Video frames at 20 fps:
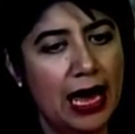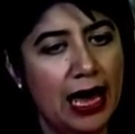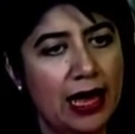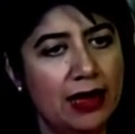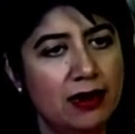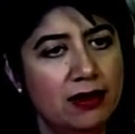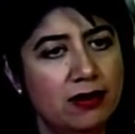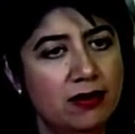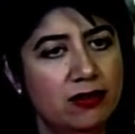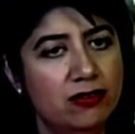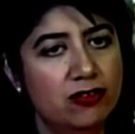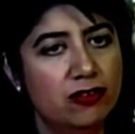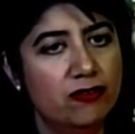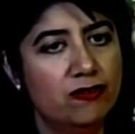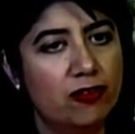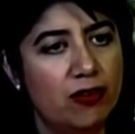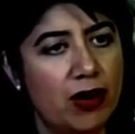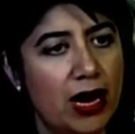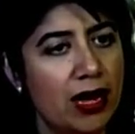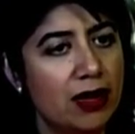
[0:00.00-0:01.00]
And
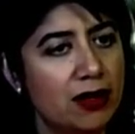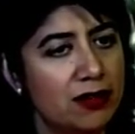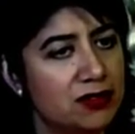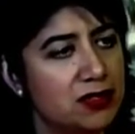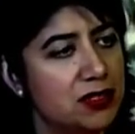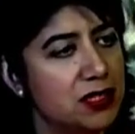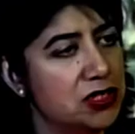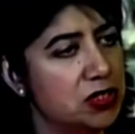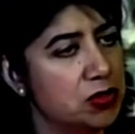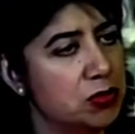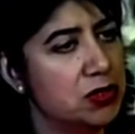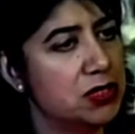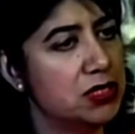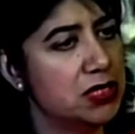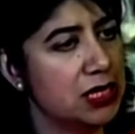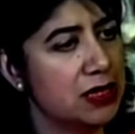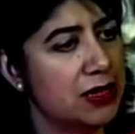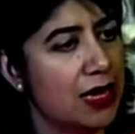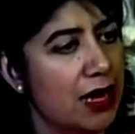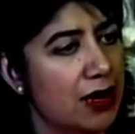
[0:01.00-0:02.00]
for our
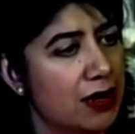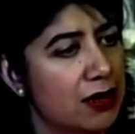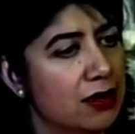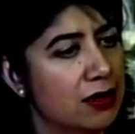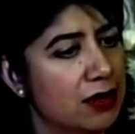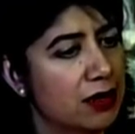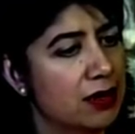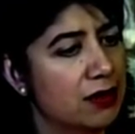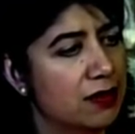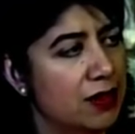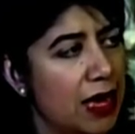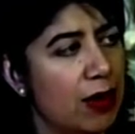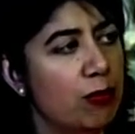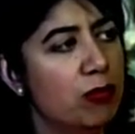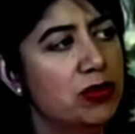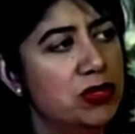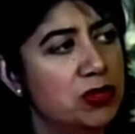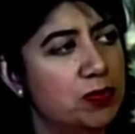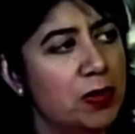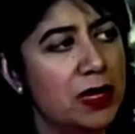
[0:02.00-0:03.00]
constituency, that that
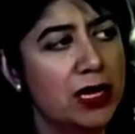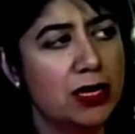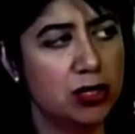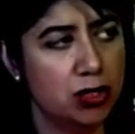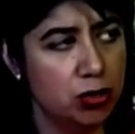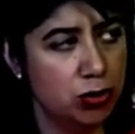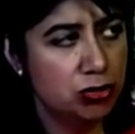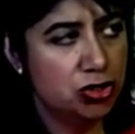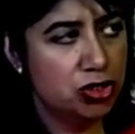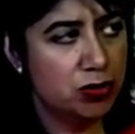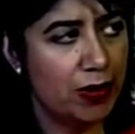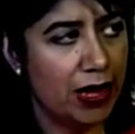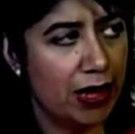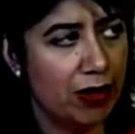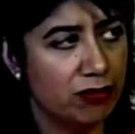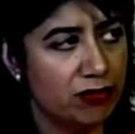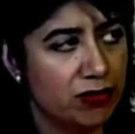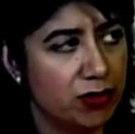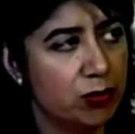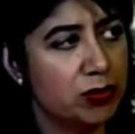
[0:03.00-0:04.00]
would be a huge
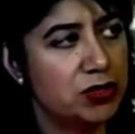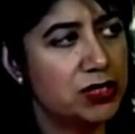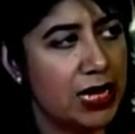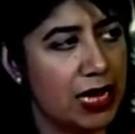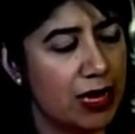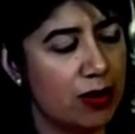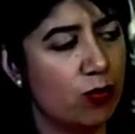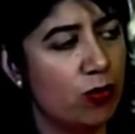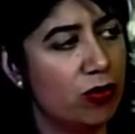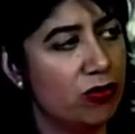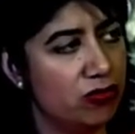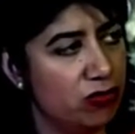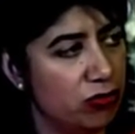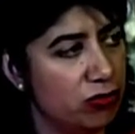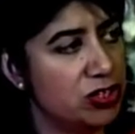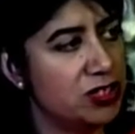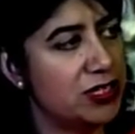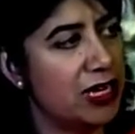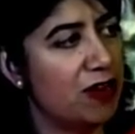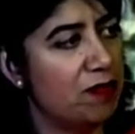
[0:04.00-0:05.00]
amount that would take
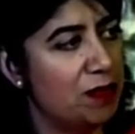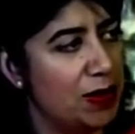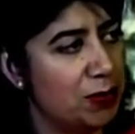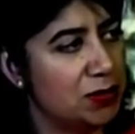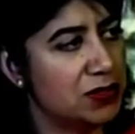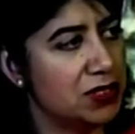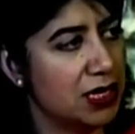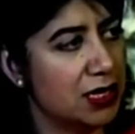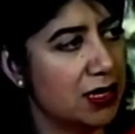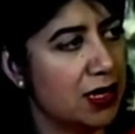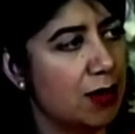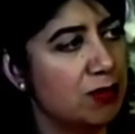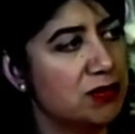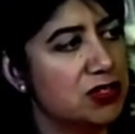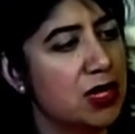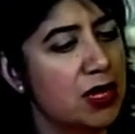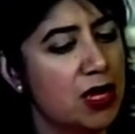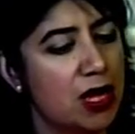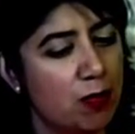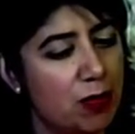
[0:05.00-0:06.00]
not just out of people's
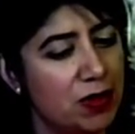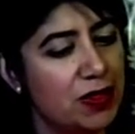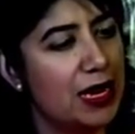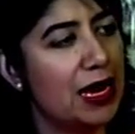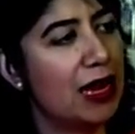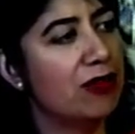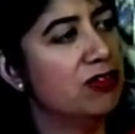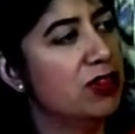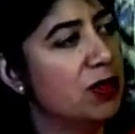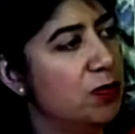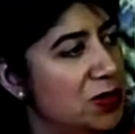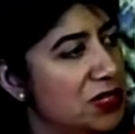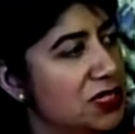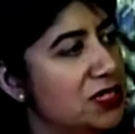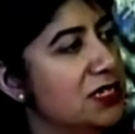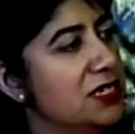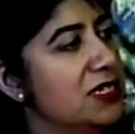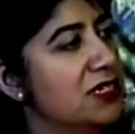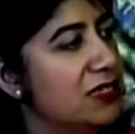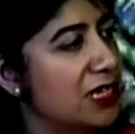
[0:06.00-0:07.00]
incomes, but then out of the
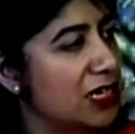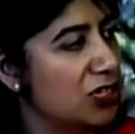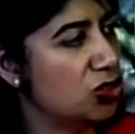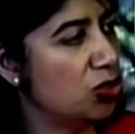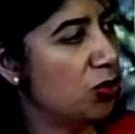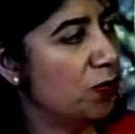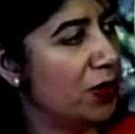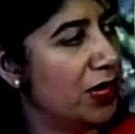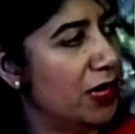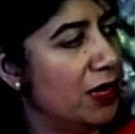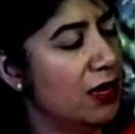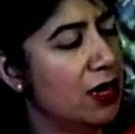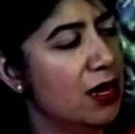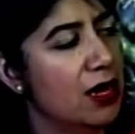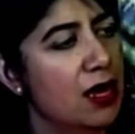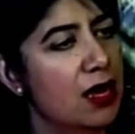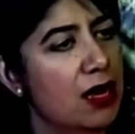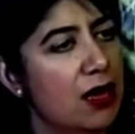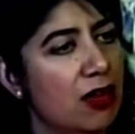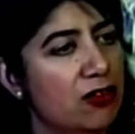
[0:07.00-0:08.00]
businesses they shop in.
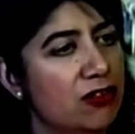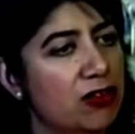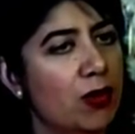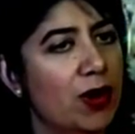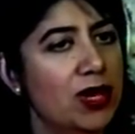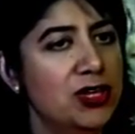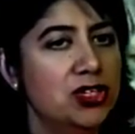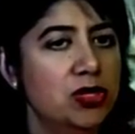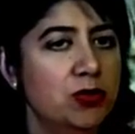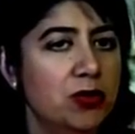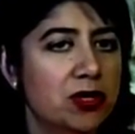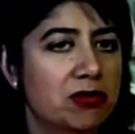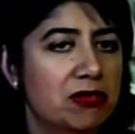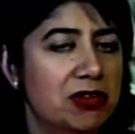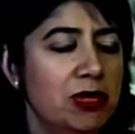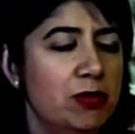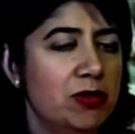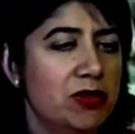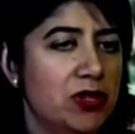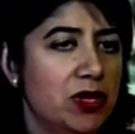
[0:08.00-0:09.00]
Yeah. So I do
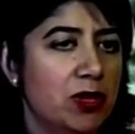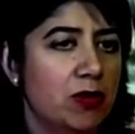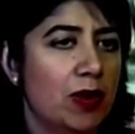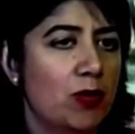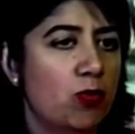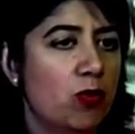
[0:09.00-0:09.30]
agree with you.